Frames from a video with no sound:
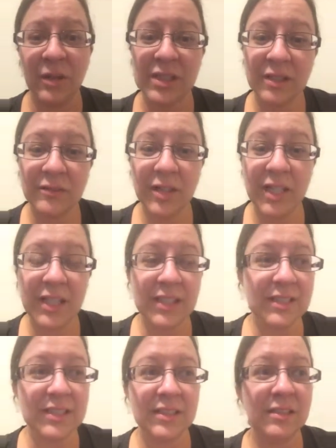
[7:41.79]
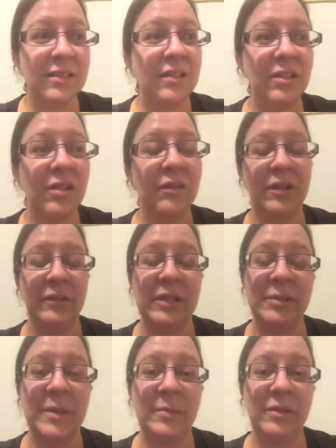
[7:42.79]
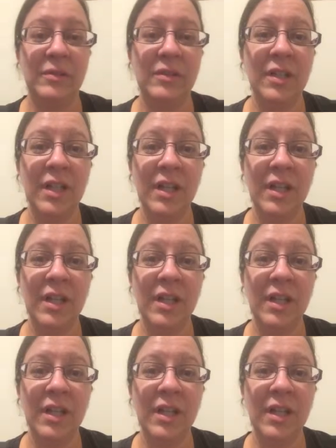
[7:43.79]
Watch out for any of these overly rich people.